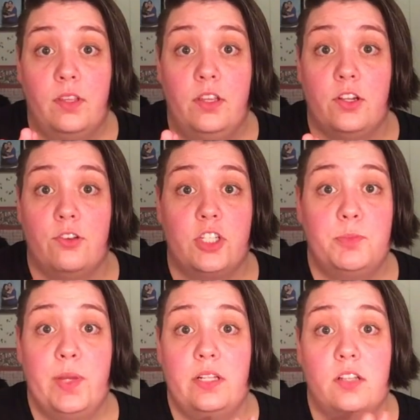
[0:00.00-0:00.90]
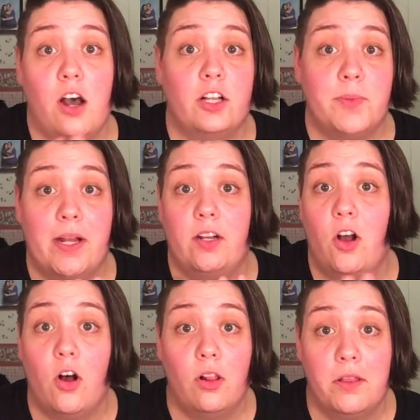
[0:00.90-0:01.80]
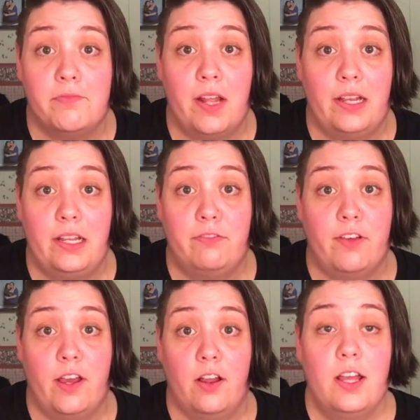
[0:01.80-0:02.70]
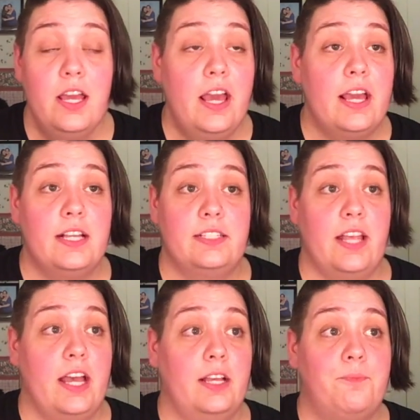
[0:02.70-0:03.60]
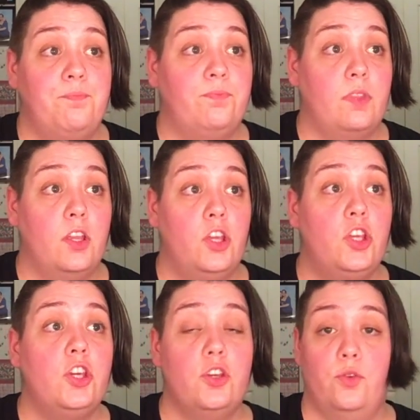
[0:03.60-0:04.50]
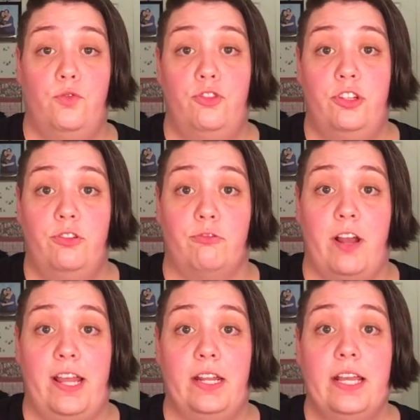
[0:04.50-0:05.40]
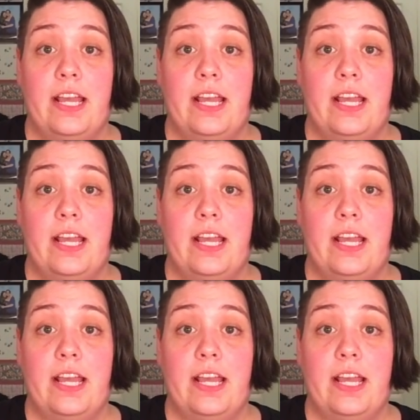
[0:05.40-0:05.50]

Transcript: you know, just being talked about at all in Vanity Fair is like huge, right?